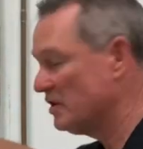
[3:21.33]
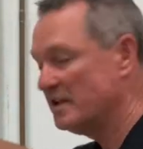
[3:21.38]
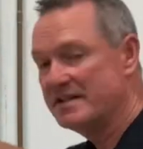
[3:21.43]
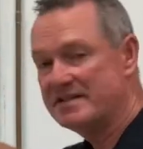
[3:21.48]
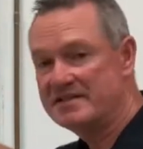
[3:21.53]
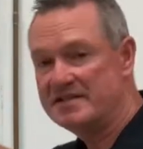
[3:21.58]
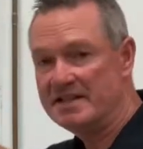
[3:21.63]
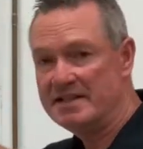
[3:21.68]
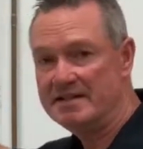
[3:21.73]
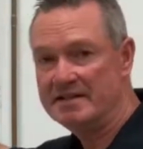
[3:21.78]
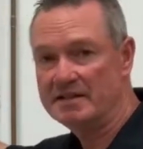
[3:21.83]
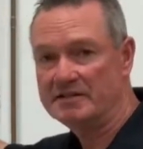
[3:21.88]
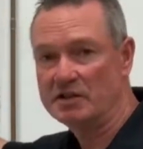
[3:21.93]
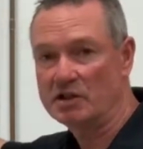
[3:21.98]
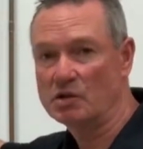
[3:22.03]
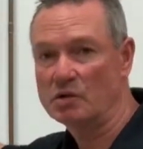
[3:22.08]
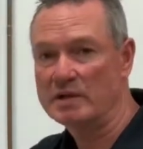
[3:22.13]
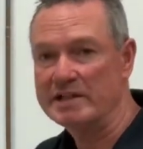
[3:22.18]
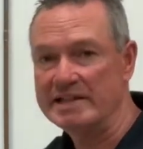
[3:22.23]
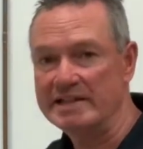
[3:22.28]
gonna see that the
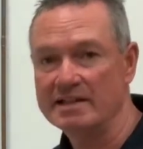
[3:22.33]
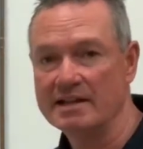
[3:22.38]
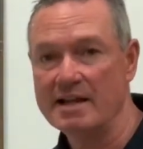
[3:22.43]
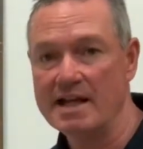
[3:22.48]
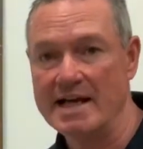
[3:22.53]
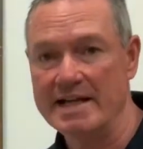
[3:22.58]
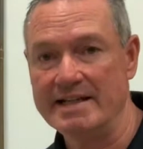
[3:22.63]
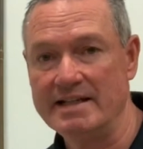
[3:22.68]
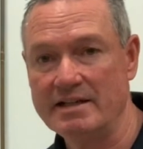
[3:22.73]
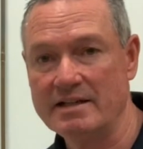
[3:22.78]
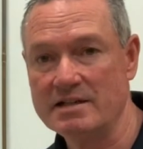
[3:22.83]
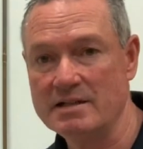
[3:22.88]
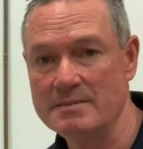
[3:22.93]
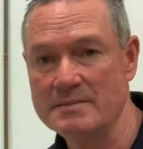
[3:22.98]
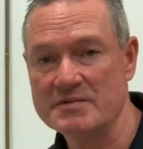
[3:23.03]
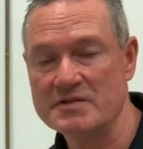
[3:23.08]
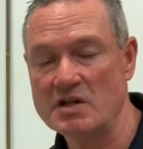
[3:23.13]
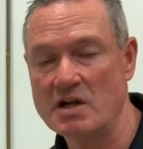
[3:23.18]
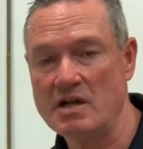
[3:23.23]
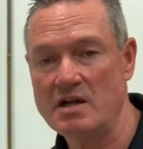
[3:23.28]
green light
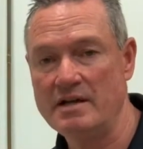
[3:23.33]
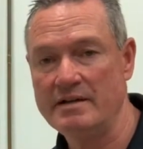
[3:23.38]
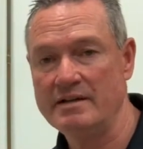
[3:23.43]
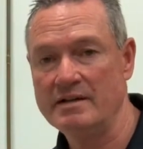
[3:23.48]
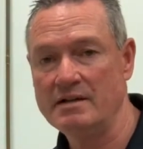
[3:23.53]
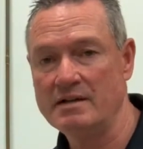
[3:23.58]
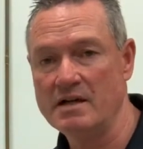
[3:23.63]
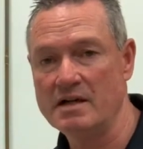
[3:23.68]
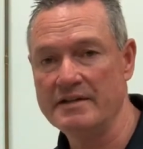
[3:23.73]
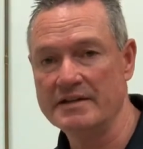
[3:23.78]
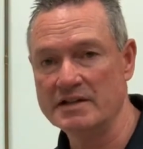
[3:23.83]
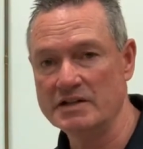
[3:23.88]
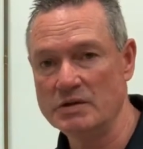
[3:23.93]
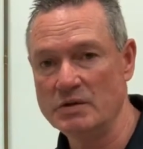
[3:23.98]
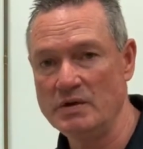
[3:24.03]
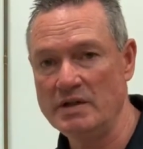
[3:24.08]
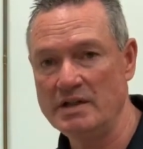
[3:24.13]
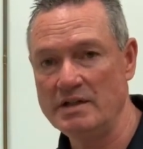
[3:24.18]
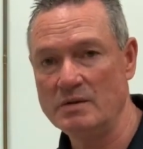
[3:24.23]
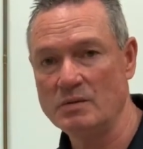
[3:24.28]
comes on the
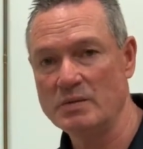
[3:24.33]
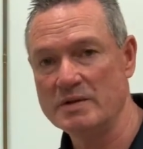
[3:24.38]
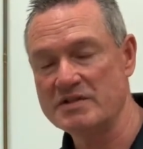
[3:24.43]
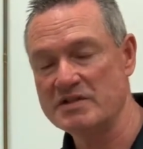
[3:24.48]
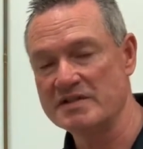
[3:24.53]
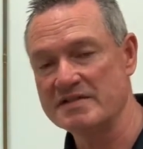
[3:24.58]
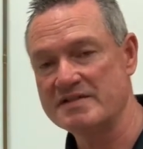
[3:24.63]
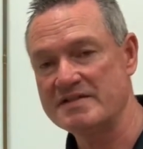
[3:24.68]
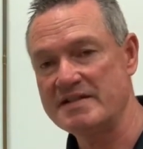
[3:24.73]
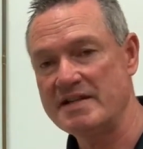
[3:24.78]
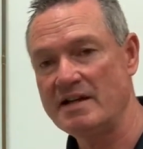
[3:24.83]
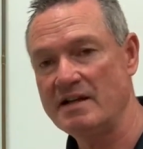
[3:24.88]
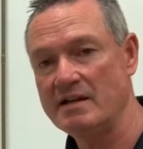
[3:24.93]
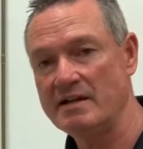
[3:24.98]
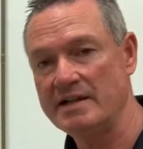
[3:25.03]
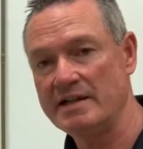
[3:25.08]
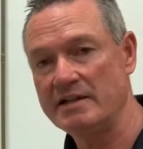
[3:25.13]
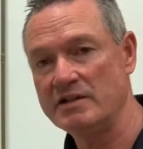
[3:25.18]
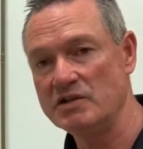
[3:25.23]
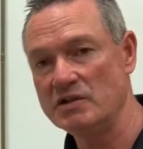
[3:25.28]
unit, which is
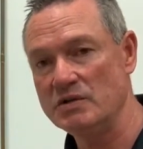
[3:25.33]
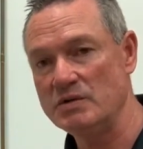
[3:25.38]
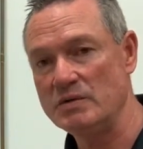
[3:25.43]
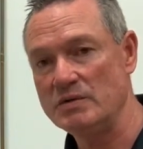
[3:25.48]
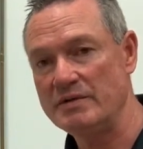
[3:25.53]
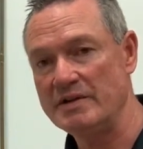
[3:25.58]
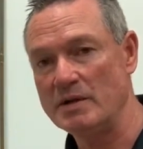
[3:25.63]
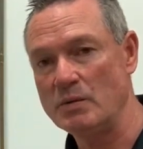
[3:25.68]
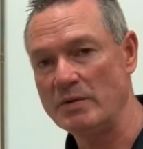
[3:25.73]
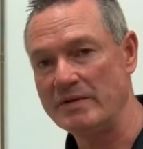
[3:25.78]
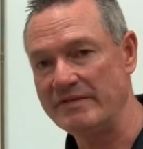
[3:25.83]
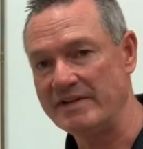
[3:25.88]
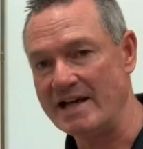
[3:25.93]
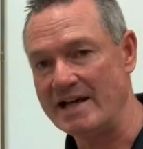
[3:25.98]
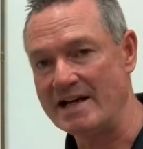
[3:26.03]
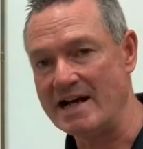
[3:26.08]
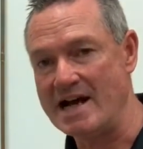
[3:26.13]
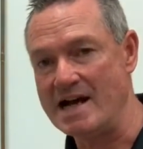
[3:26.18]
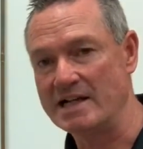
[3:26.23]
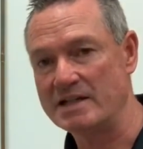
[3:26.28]
telling you that we've
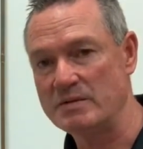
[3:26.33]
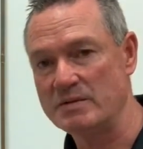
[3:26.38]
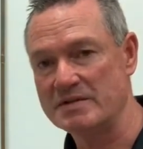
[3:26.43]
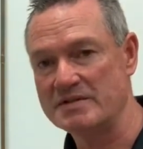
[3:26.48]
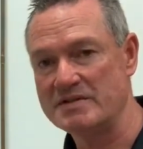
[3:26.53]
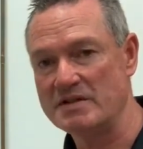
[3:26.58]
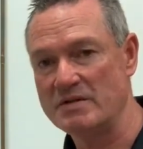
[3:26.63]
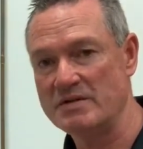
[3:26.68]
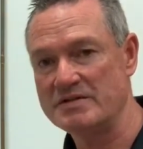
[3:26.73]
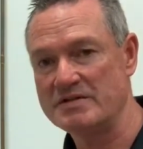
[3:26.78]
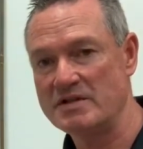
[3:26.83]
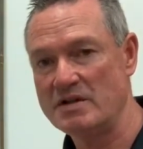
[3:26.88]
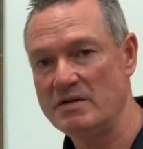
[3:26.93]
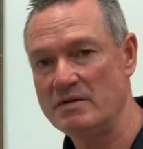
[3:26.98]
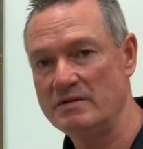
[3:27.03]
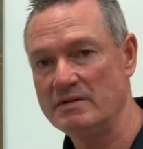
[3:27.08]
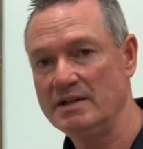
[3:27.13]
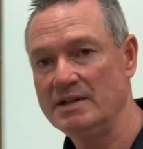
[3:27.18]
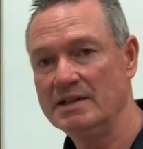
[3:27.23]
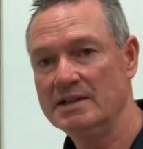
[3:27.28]
got aqueous
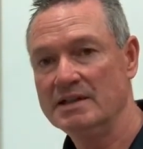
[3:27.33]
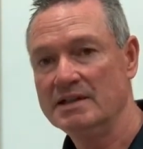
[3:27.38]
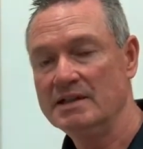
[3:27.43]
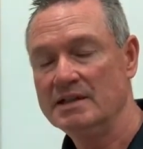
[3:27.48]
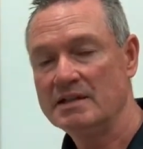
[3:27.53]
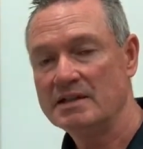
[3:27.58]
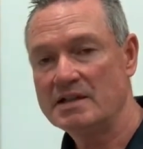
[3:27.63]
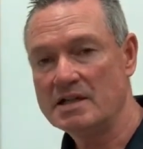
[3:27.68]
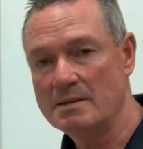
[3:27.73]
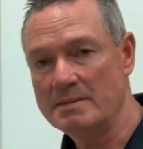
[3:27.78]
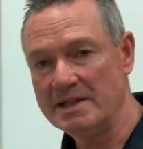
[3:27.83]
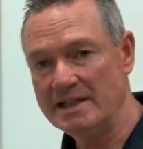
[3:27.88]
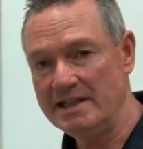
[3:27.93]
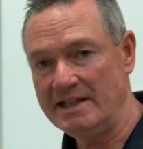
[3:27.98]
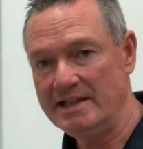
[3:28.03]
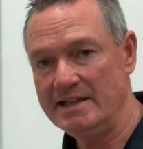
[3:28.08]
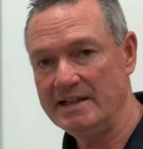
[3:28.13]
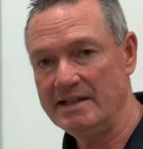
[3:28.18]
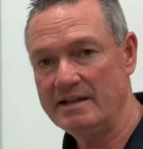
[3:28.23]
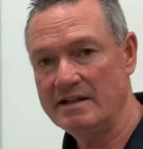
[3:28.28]
ozone coming
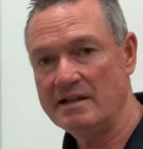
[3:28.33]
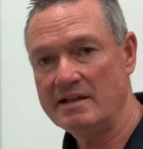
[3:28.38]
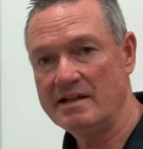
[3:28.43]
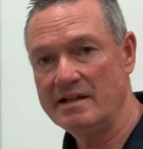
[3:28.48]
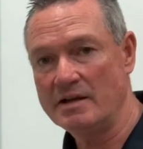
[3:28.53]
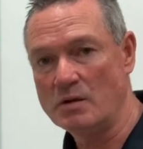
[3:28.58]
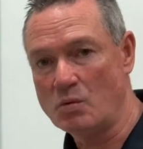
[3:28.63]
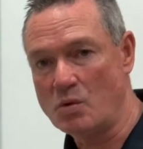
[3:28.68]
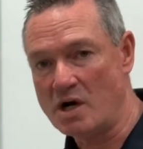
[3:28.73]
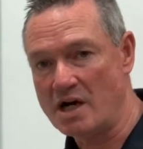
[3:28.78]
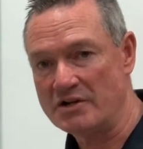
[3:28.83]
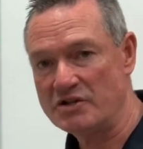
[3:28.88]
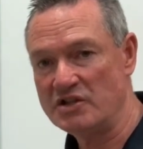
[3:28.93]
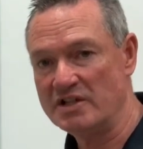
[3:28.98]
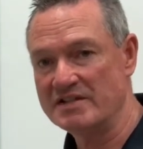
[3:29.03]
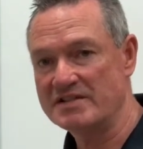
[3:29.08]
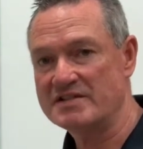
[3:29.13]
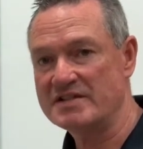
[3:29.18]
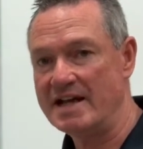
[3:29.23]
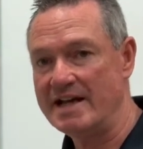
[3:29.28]
in the
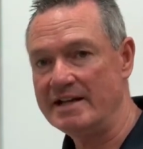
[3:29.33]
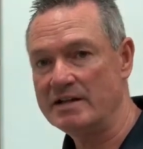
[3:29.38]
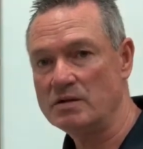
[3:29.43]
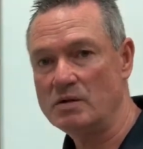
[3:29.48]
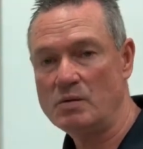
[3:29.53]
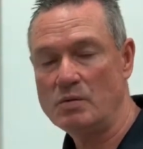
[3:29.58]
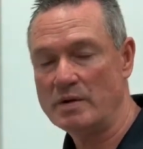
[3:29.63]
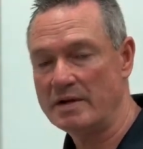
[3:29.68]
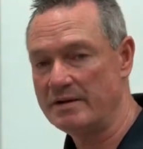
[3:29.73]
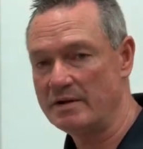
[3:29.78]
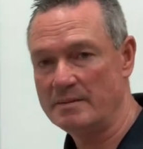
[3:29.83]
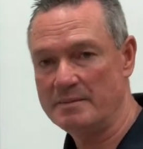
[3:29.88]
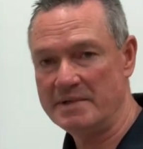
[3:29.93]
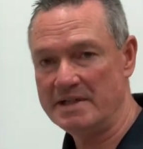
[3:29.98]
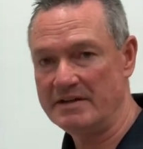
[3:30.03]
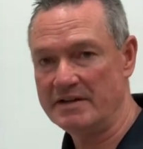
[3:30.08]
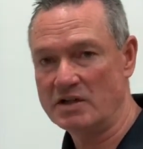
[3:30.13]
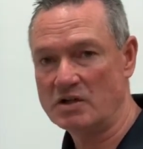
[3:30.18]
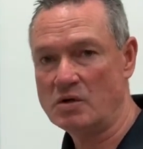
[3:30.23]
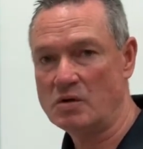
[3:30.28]
washing cycle, whether it
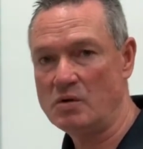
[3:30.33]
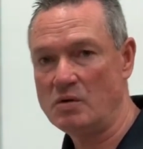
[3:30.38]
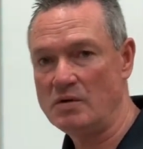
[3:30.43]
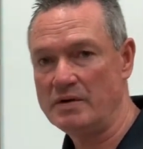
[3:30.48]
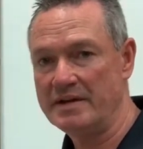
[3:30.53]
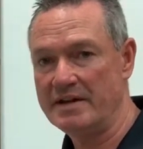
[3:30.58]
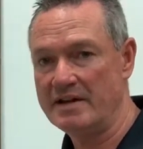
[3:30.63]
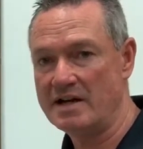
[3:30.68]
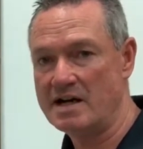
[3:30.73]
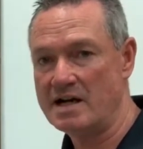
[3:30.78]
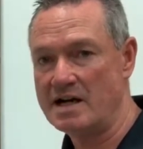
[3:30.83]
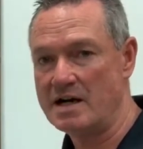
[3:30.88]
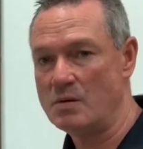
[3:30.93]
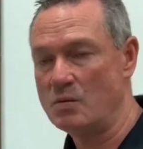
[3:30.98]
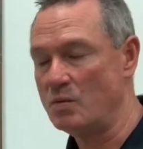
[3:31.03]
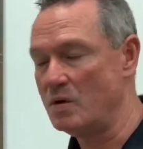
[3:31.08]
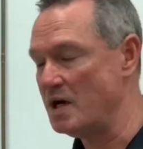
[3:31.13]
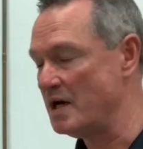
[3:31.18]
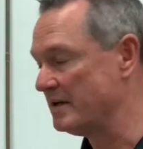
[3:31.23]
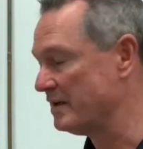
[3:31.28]
be the cold and the hot
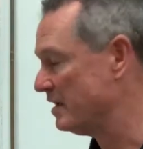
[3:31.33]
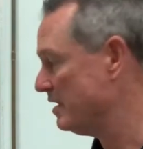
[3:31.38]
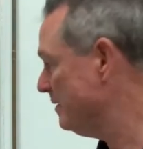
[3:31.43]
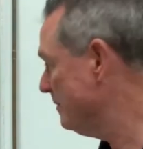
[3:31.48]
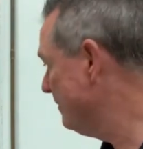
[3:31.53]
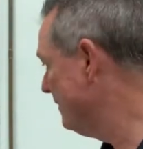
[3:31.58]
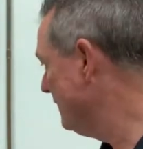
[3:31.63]
water.